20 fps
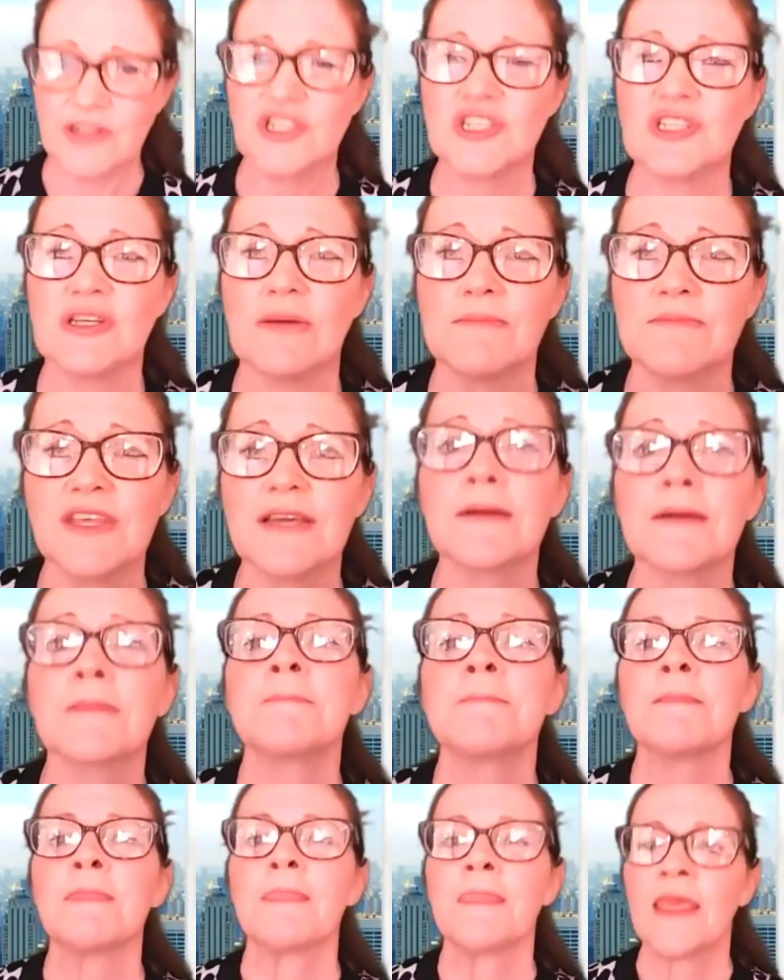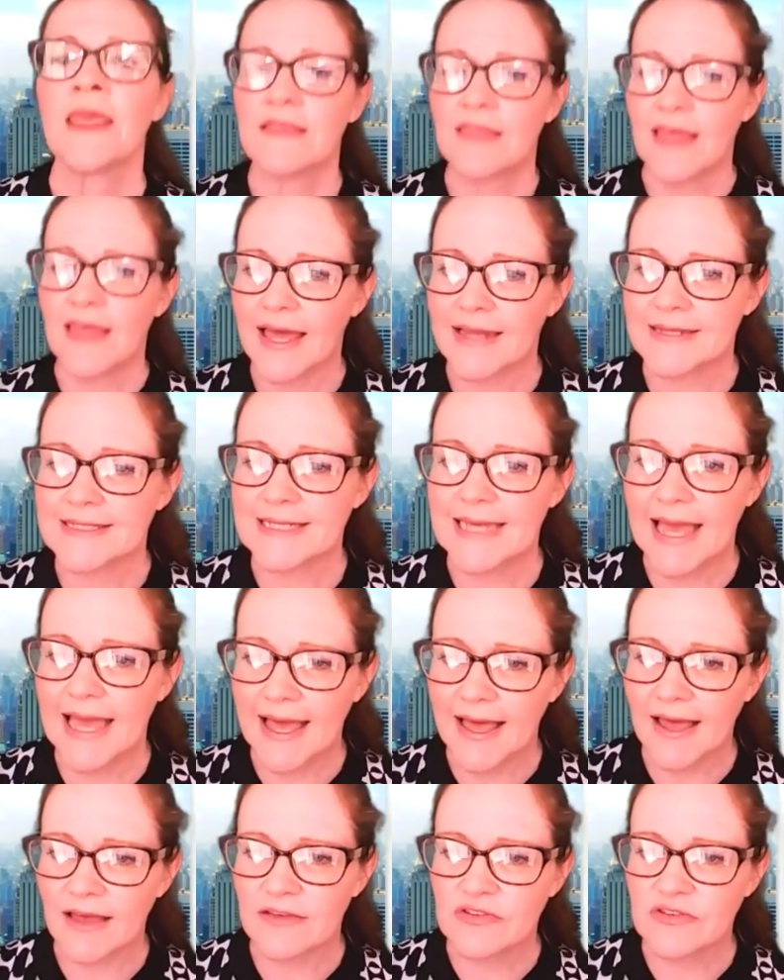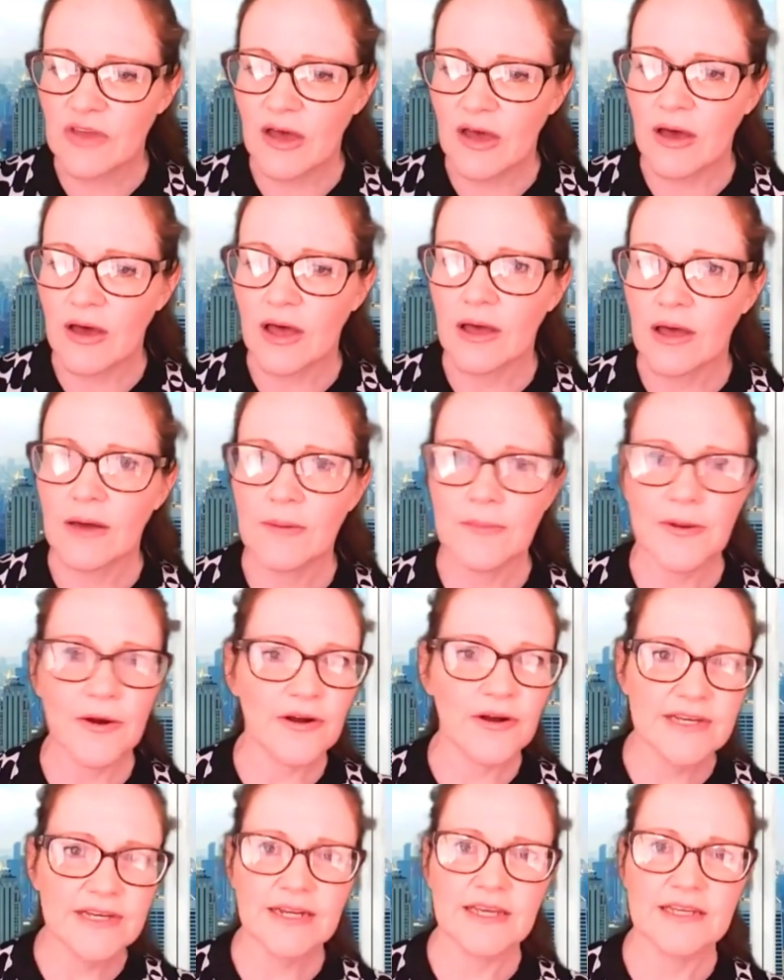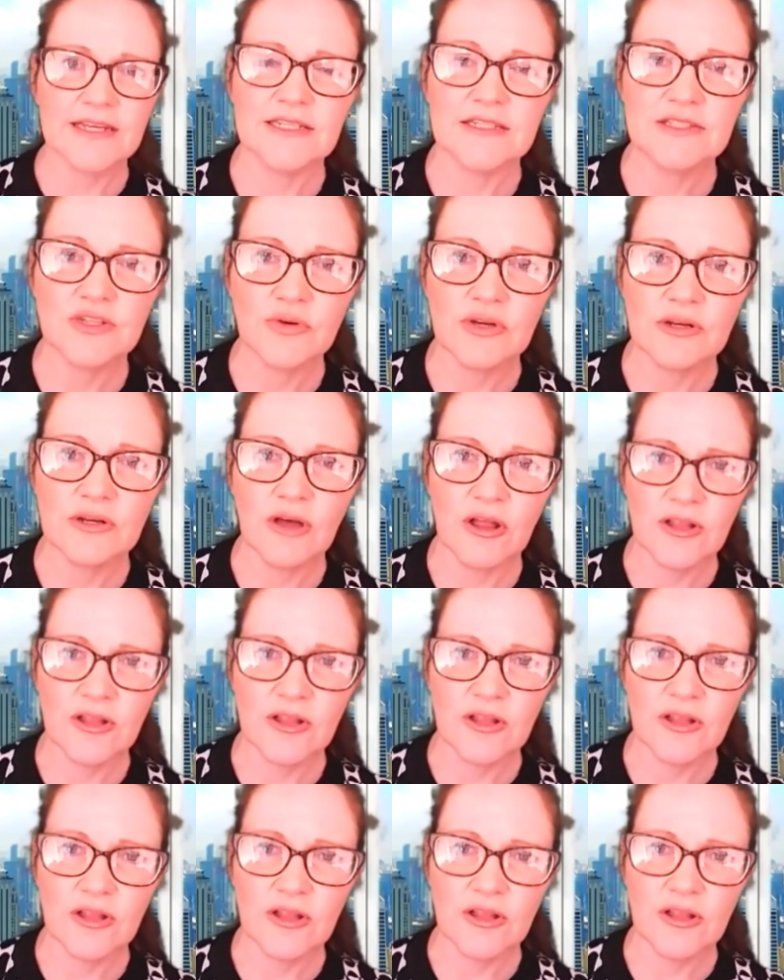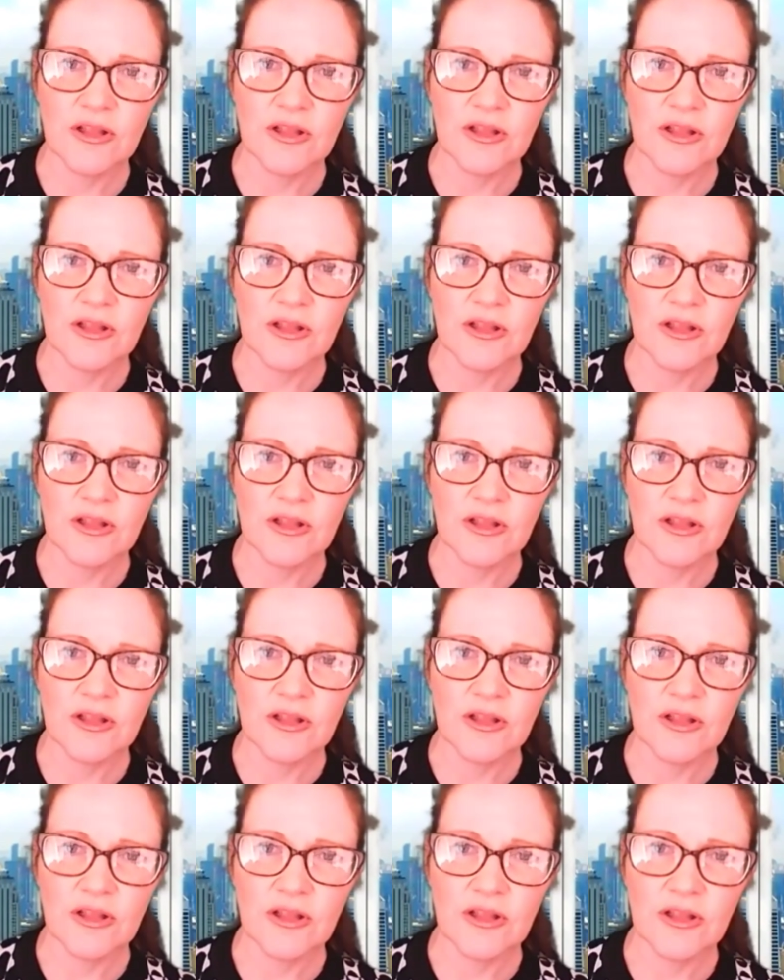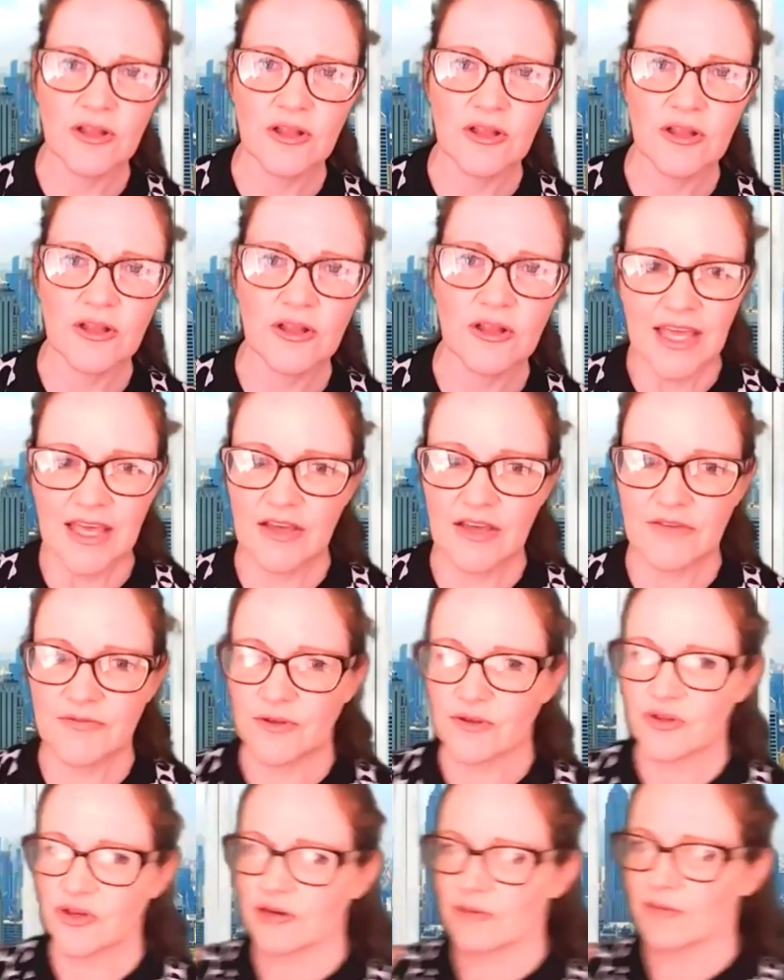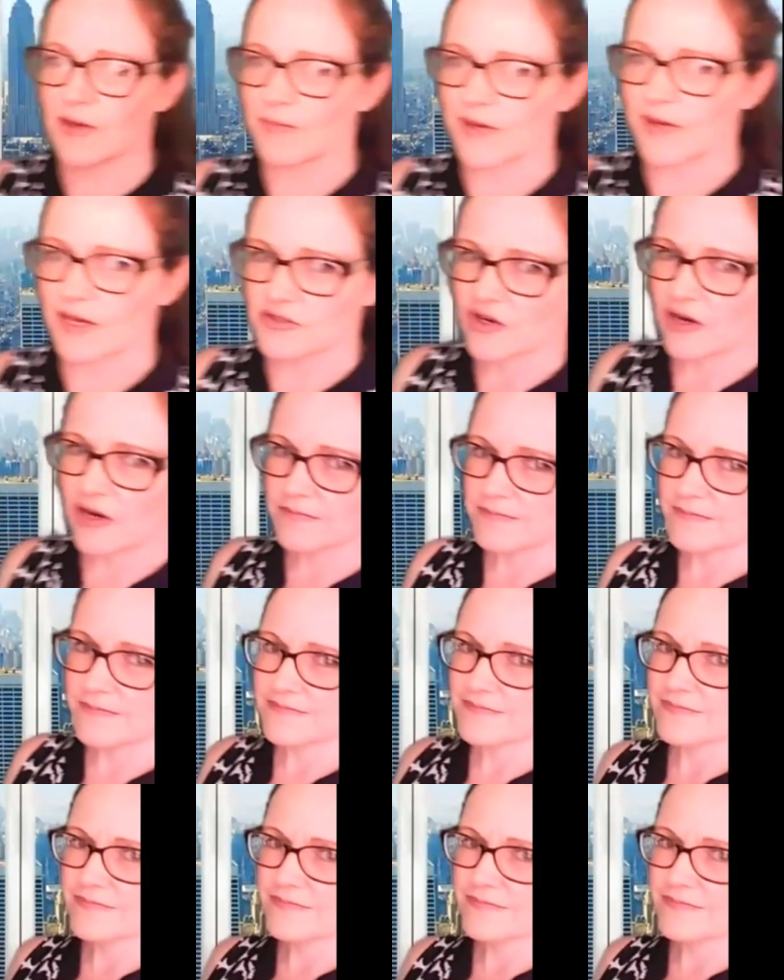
something that as an American, I need to acknowledge today. If you look at my